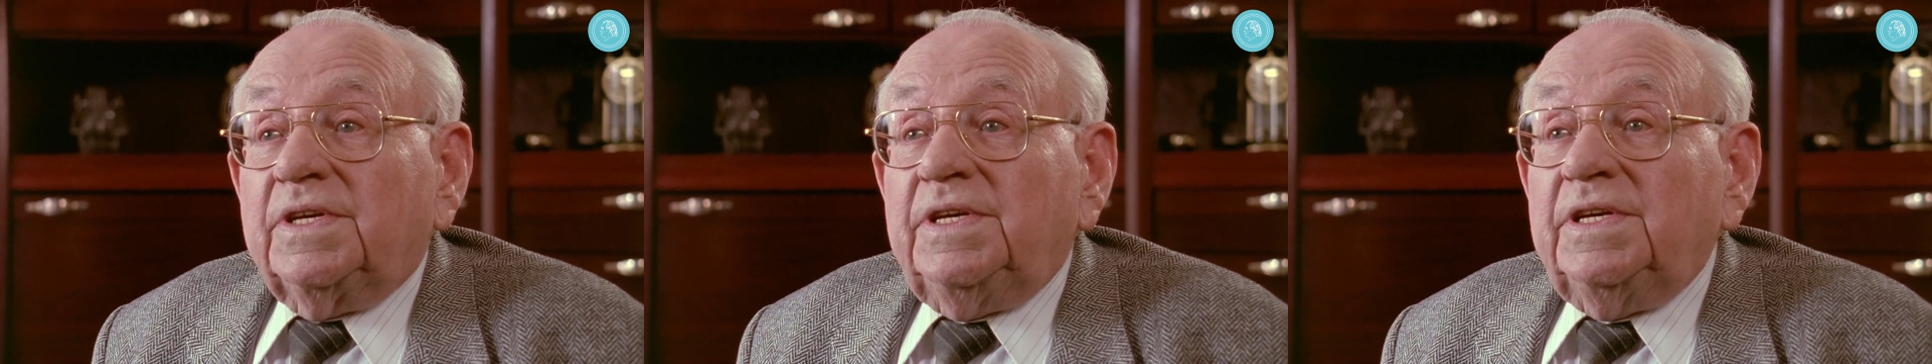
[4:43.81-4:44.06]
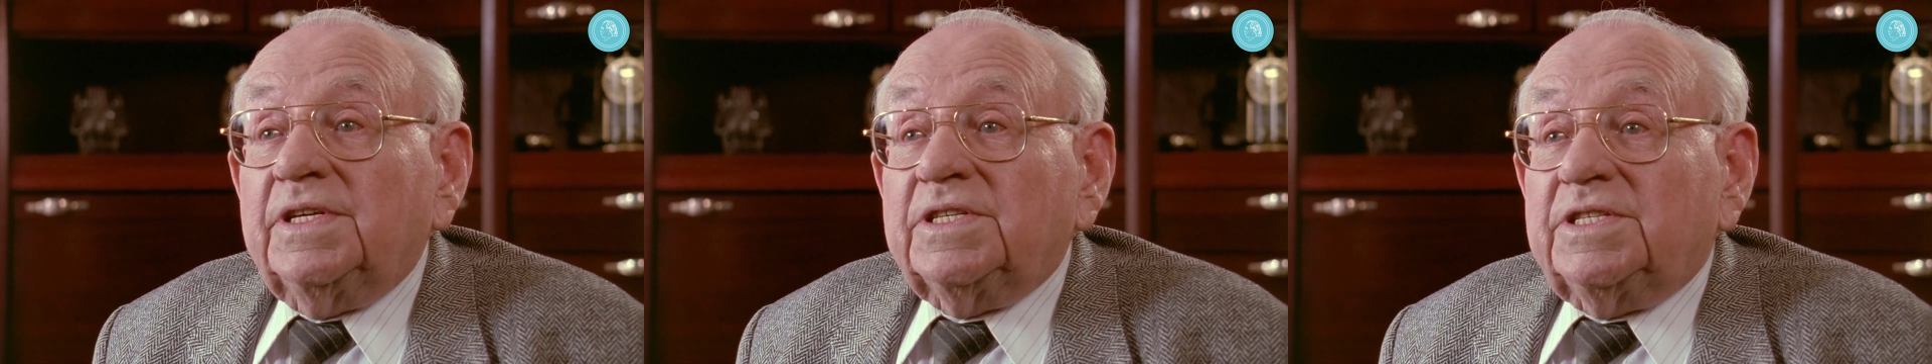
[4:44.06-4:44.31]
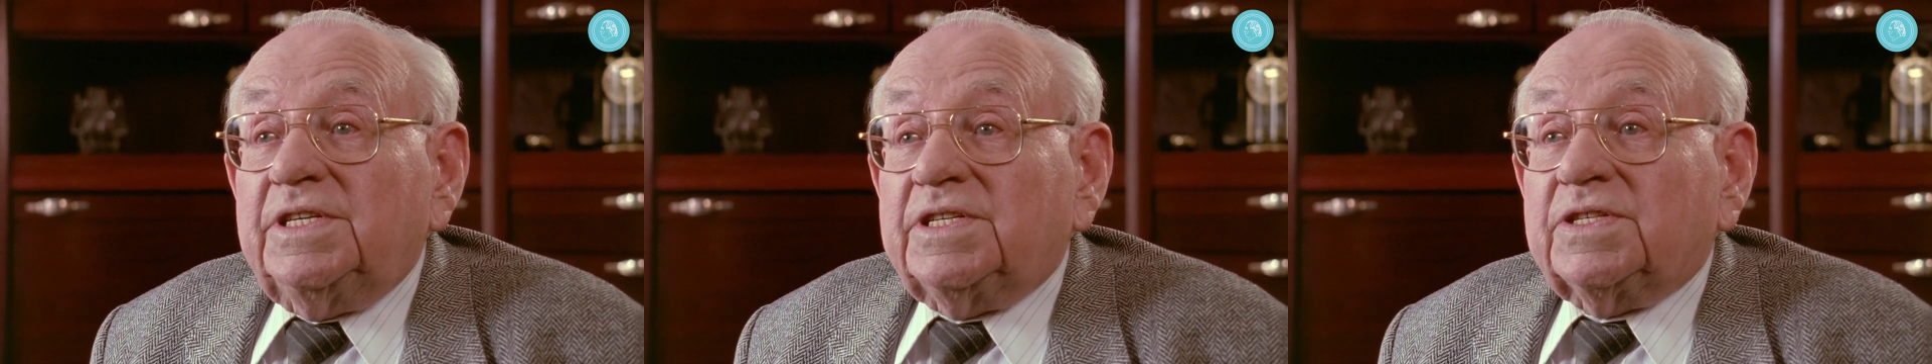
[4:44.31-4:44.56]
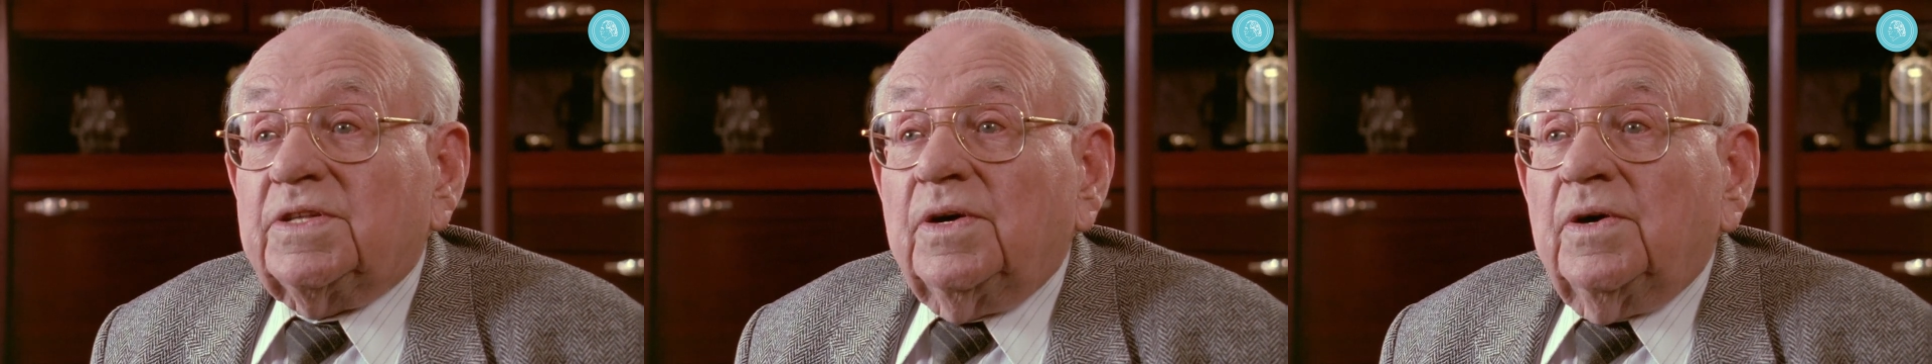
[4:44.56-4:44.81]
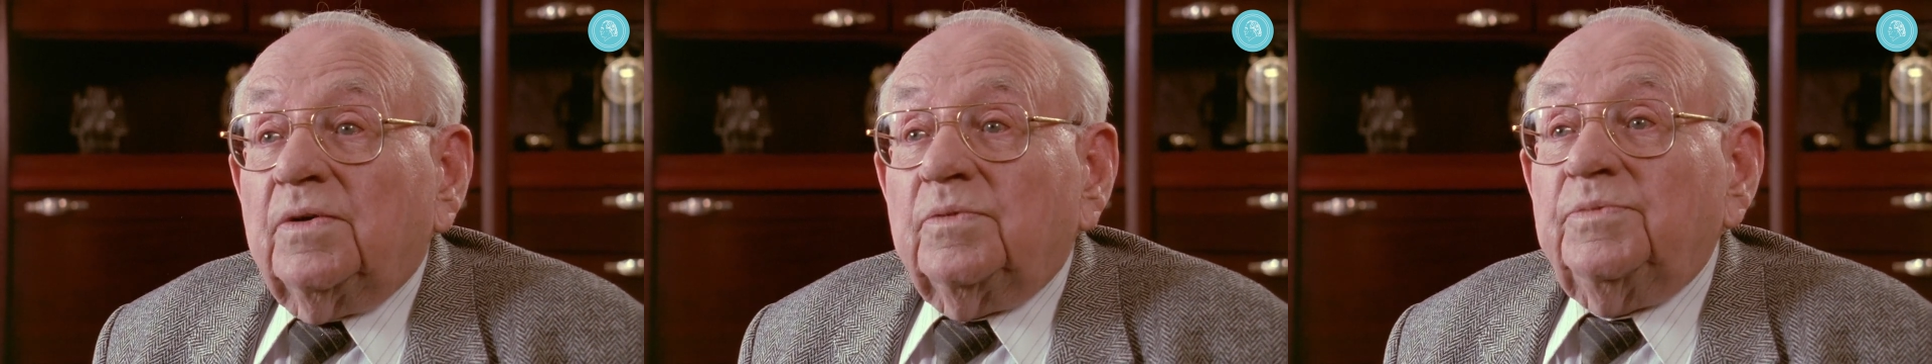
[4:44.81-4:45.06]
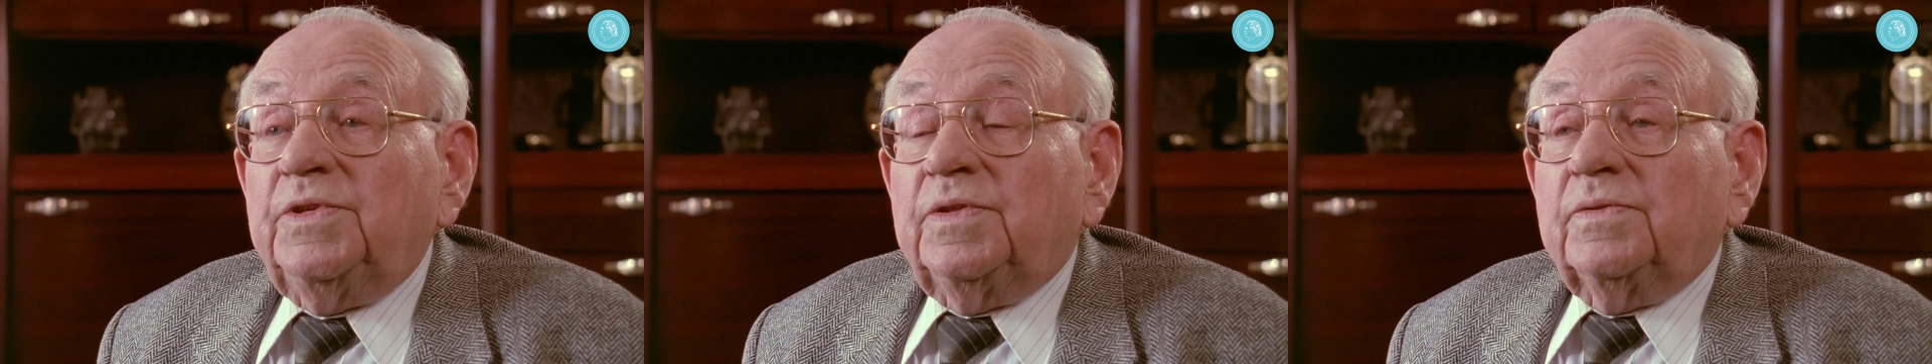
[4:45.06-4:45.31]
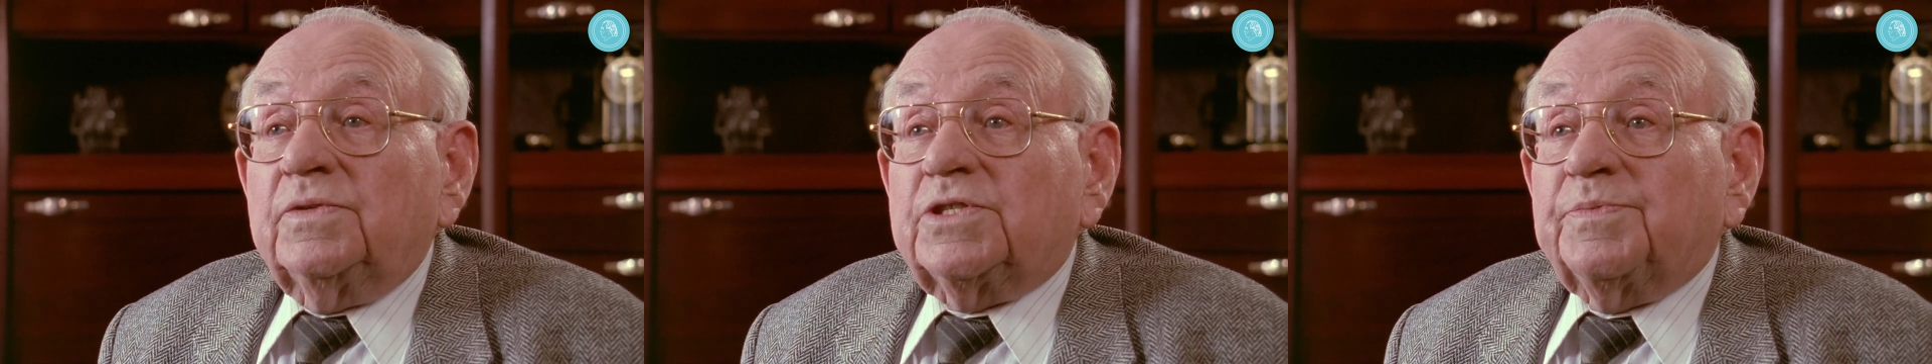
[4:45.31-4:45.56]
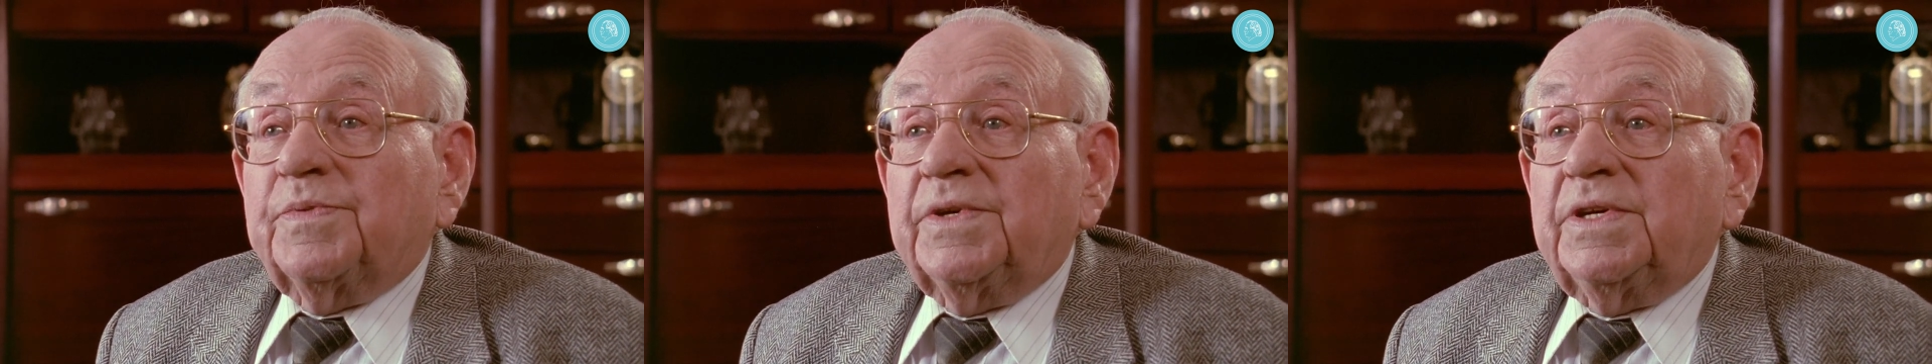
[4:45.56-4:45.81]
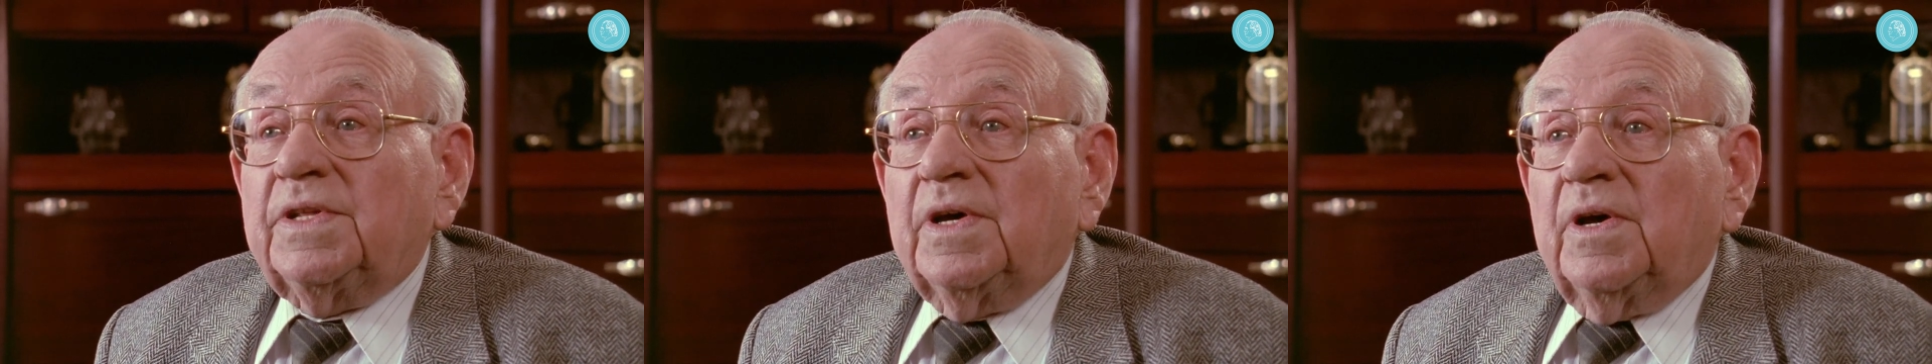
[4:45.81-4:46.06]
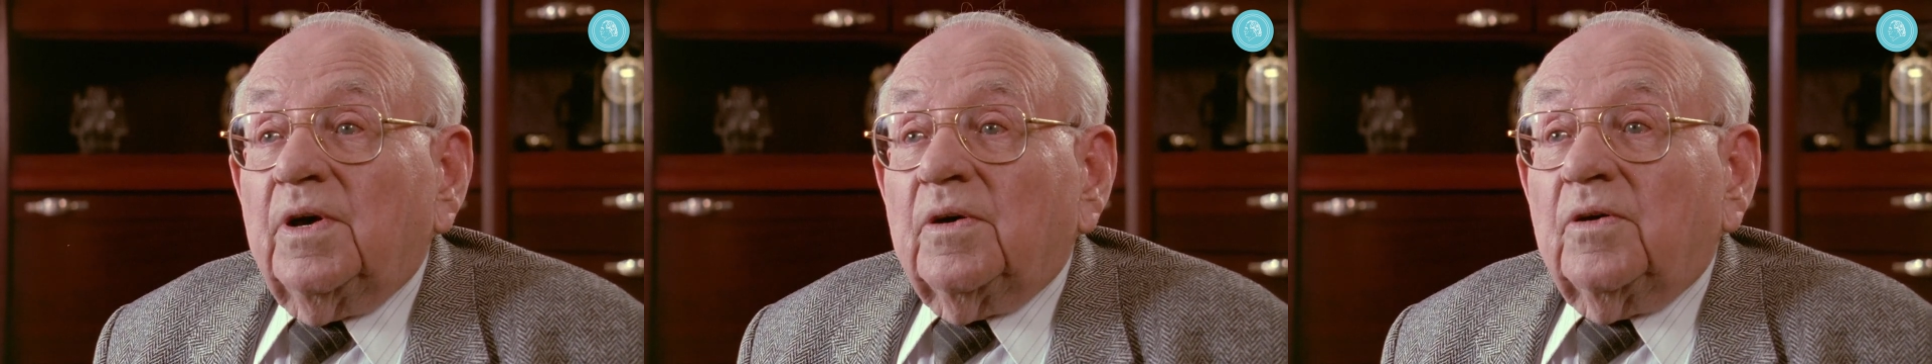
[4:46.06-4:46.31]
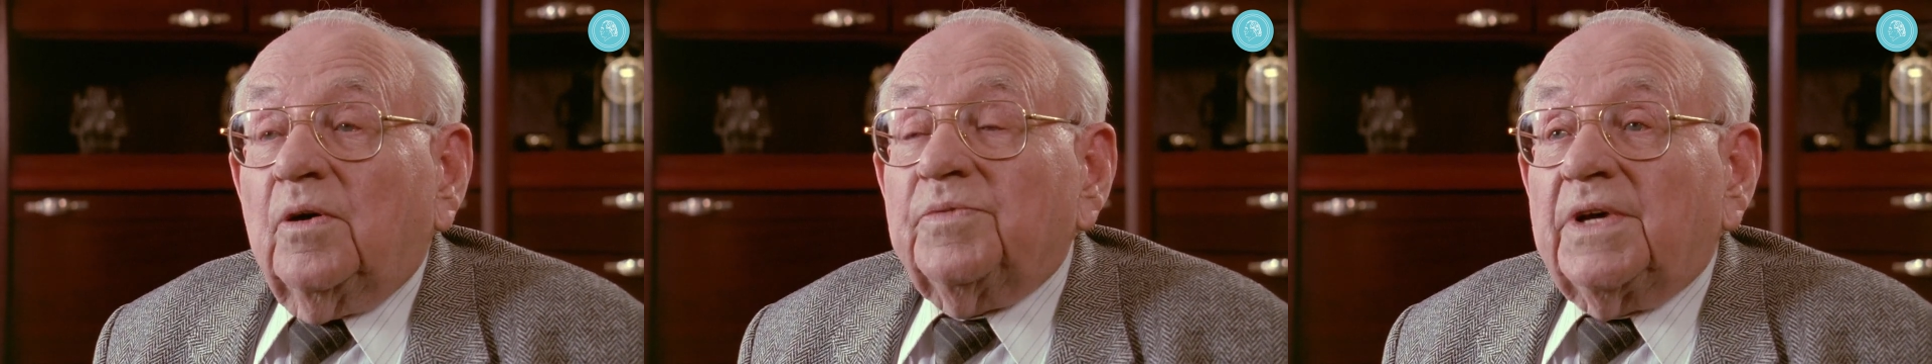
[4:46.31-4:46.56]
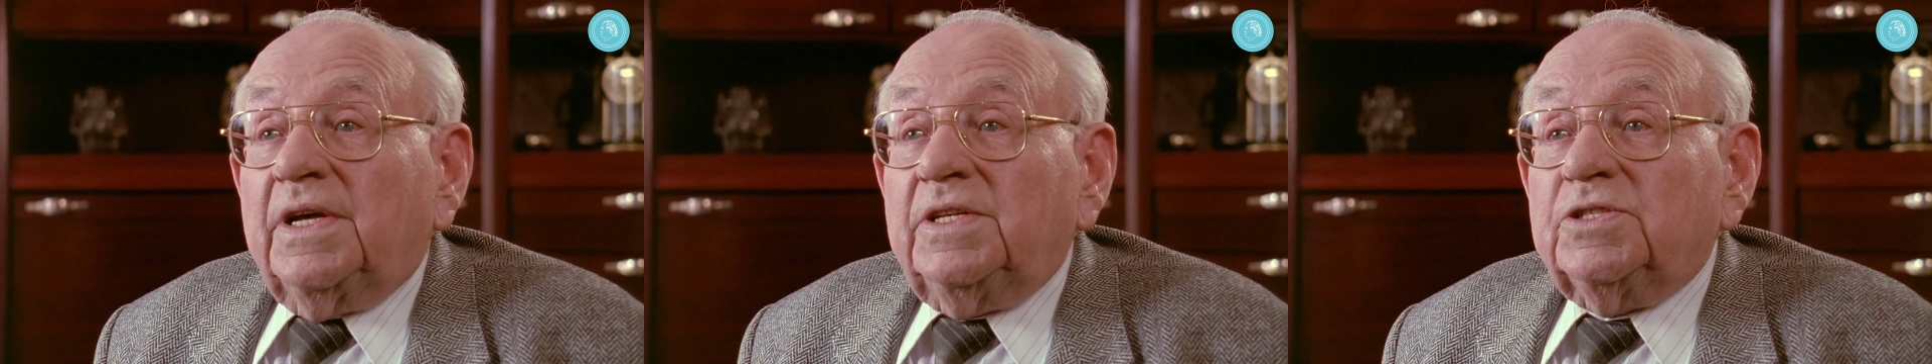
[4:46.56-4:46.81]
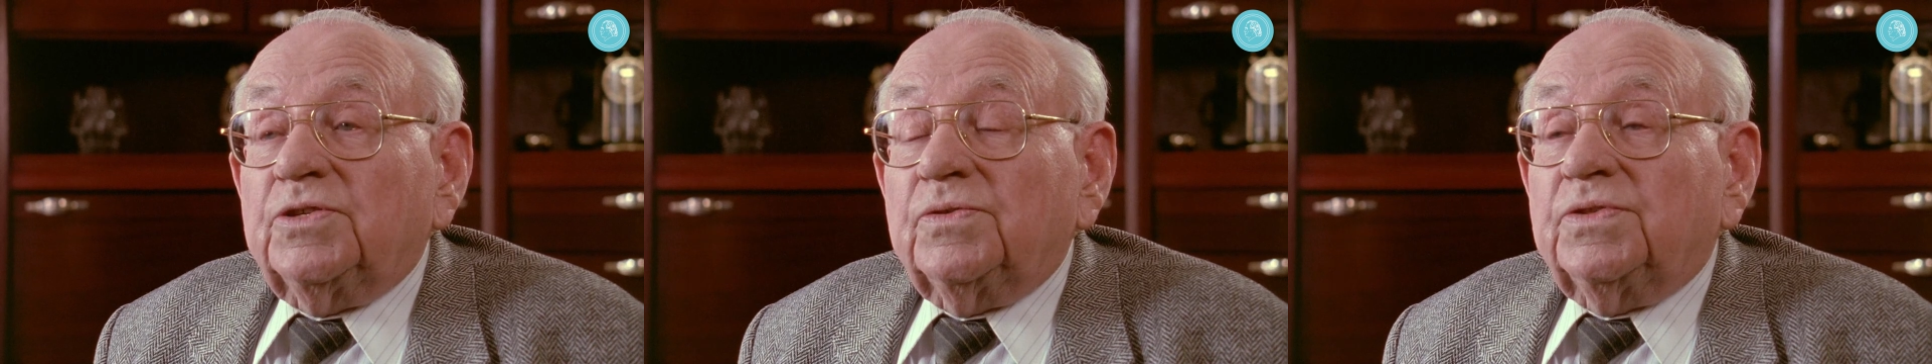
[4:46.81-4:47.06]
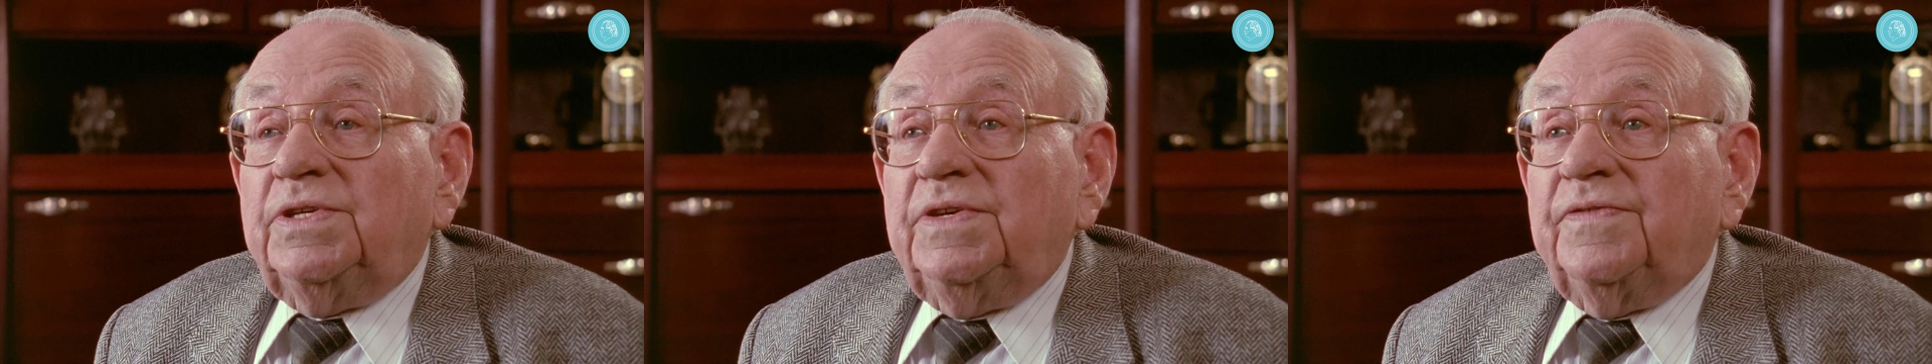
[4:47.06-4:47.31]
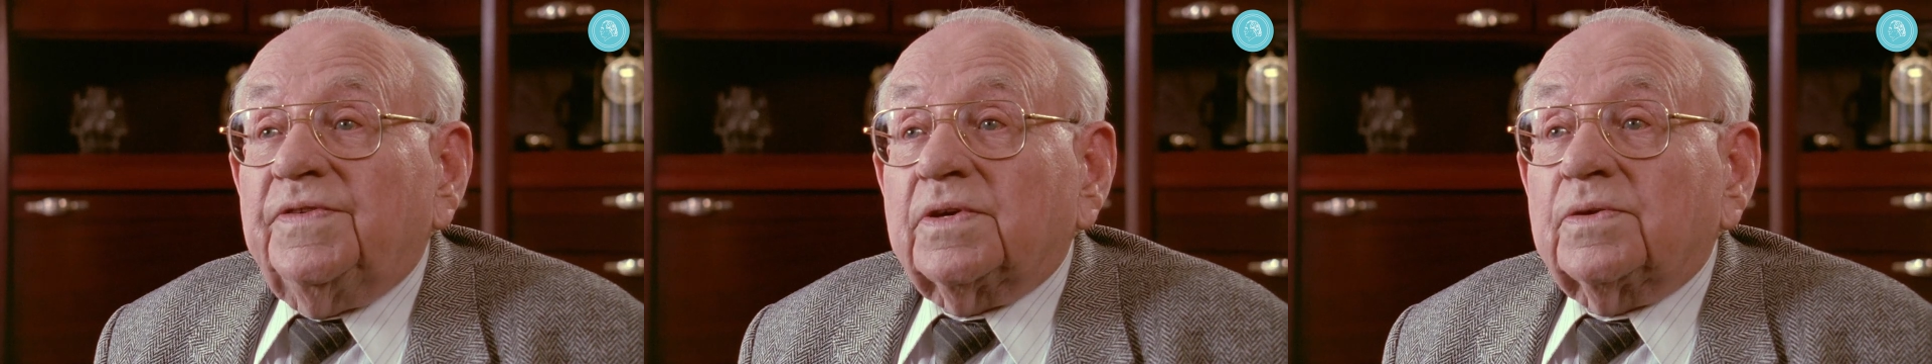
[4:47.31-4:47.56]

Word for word: such a profound calm comes over us and we feel much better.